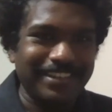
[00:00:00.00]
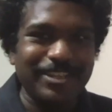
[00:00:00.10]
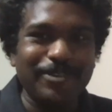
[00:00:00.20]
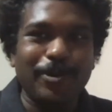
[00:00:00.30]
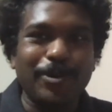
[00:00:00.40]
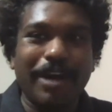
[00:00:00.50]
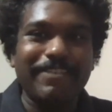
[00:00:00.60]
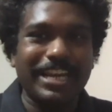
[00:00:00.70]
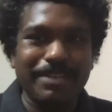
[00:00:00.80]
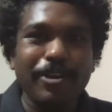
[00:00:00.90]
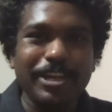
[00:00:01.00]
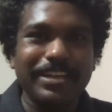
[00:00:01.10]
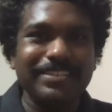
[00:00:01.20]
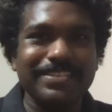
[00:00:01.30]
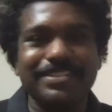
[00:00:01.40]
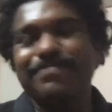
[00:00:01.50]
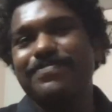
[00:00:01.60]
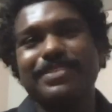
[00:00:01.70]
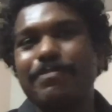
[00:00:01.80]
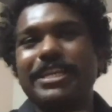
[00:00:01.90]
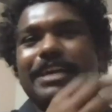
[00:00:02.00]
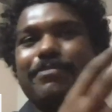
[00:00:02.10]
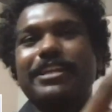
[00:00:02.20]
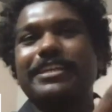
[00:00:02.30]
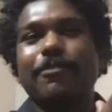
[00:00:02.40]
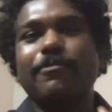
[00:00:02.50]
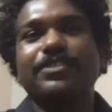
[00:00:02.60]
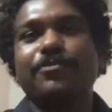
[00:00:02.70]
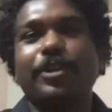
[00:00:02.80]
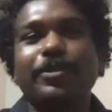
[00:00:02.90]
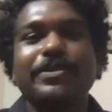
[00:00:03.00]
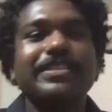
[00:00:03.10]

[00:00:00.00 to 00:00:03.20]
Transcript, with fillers: Right? You, you have an I T monitoring system. Somebody can predict an outage for you.